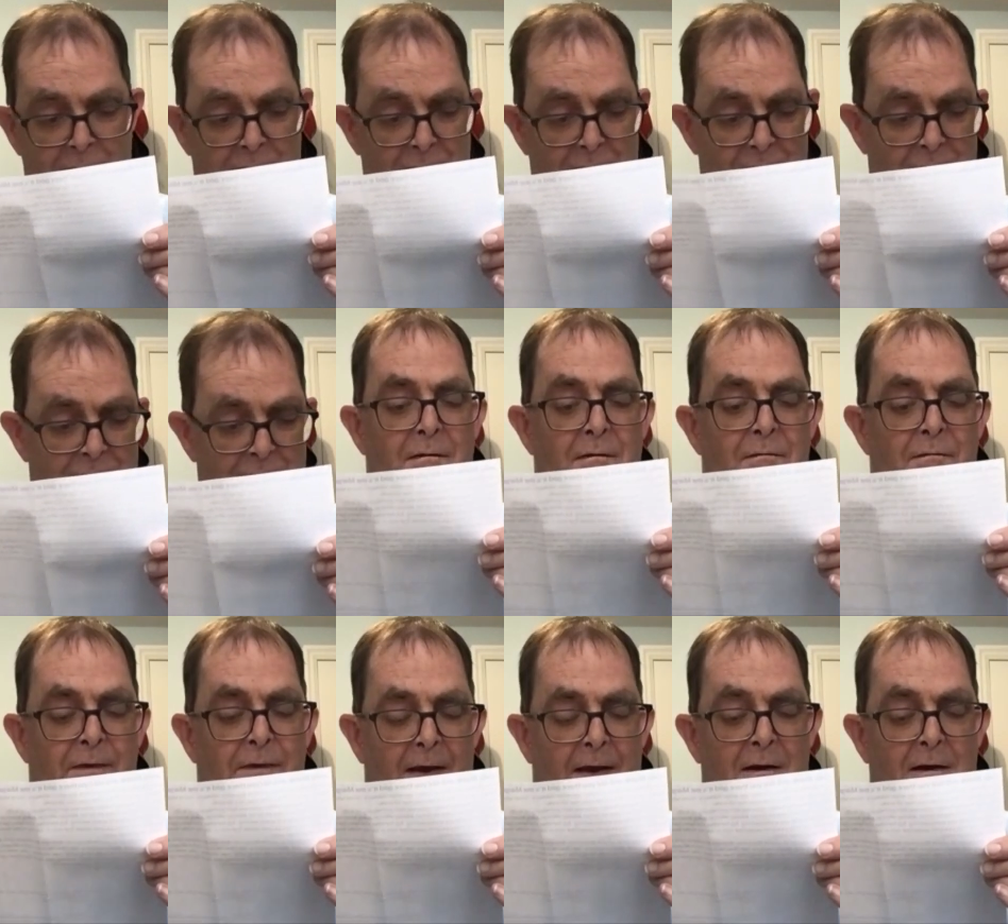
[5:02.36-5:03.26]
her.
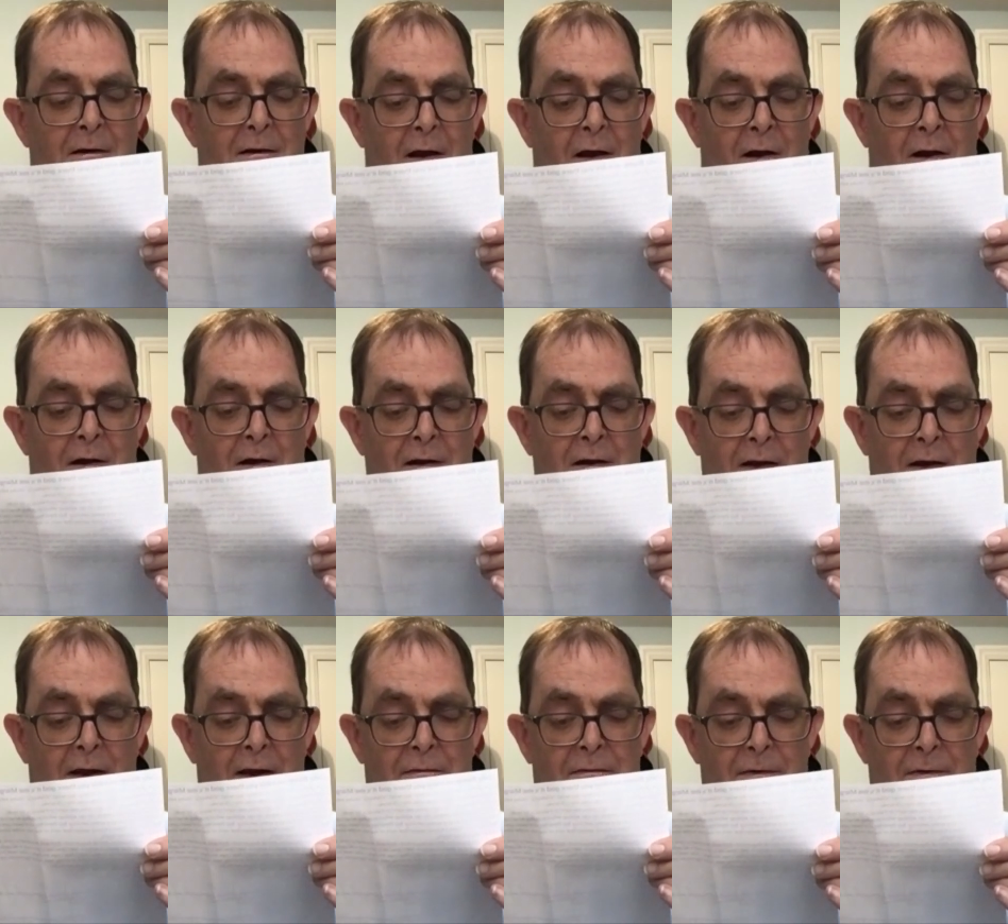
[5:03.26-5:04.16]
There are
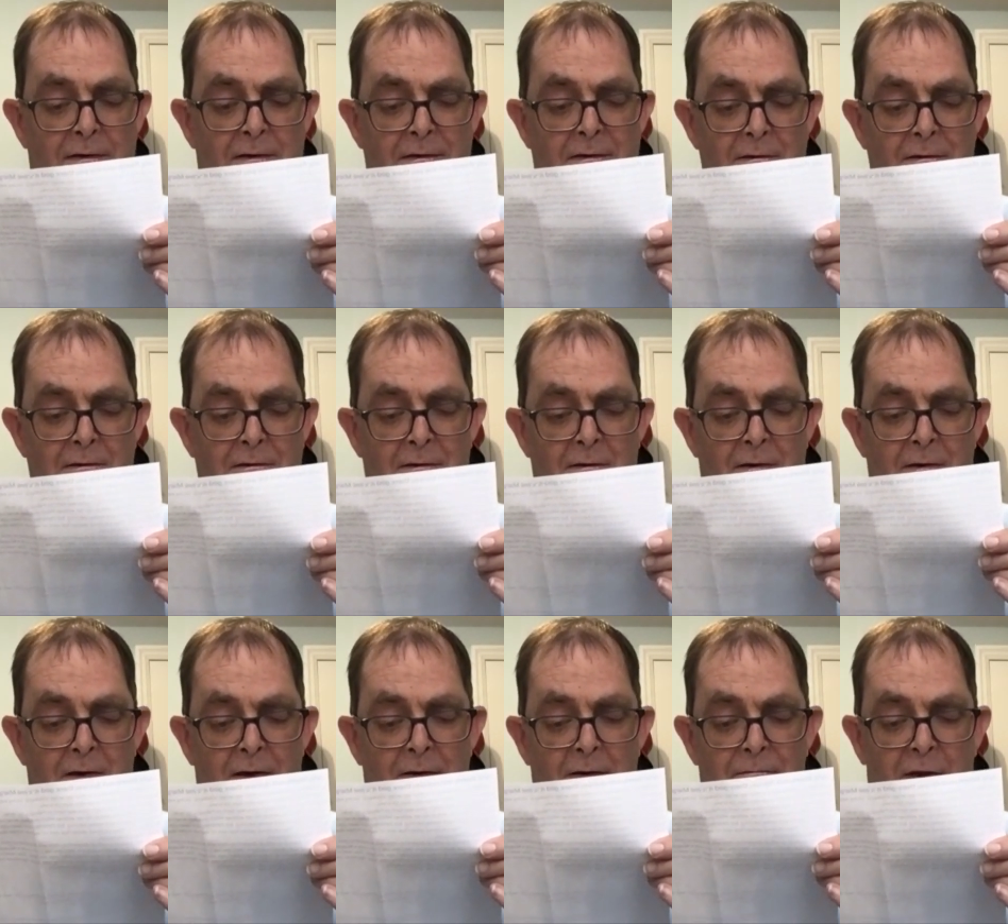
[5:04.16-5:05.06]
even
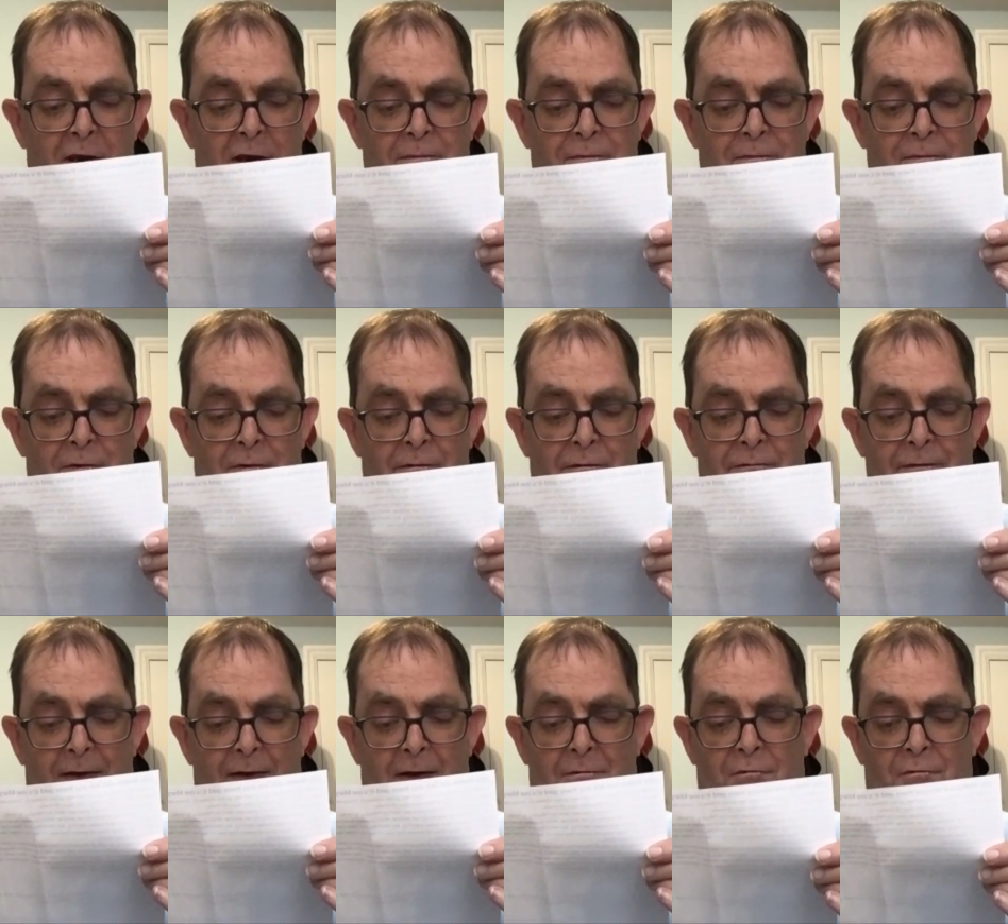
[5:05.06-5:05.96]
people
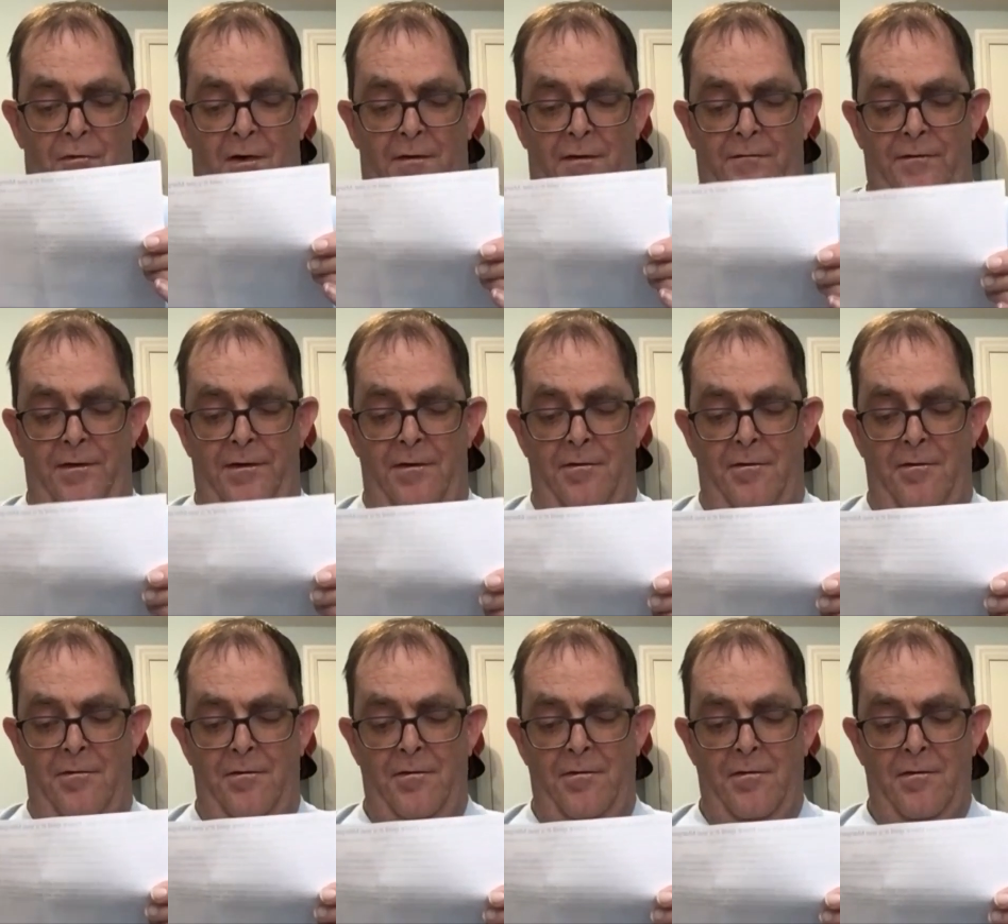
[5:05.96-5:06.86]
that want
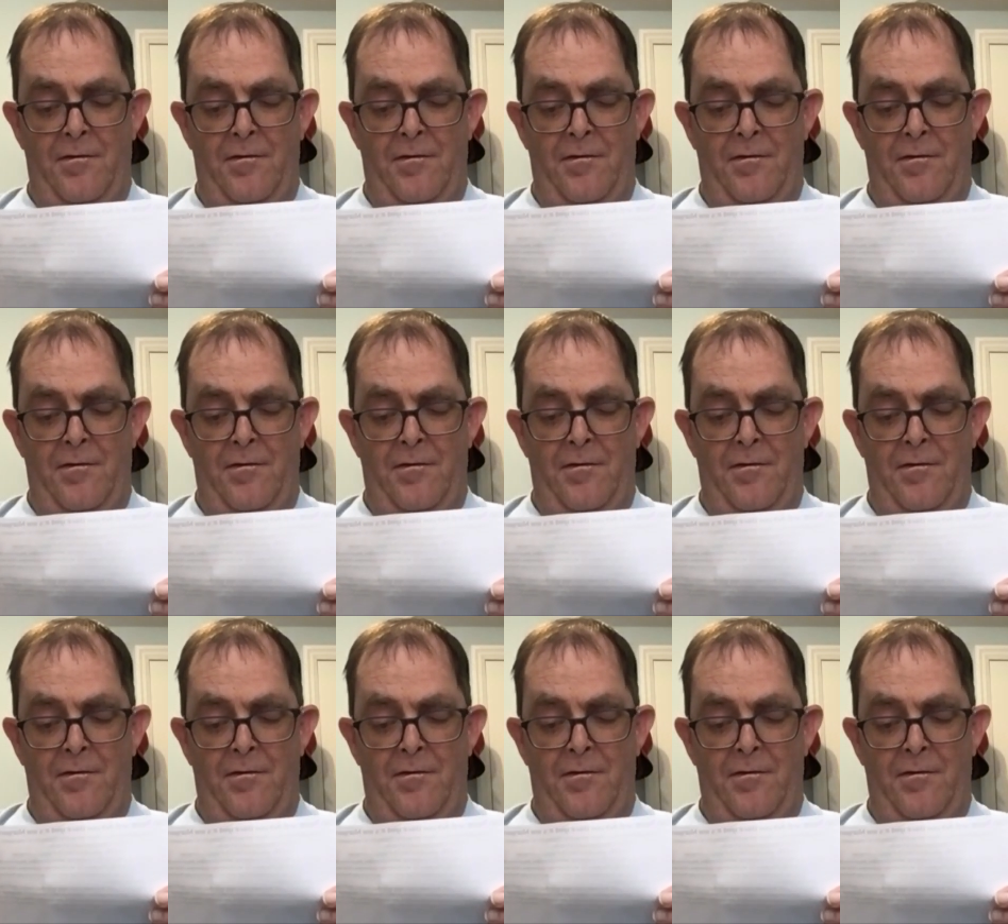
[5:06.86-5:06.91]
to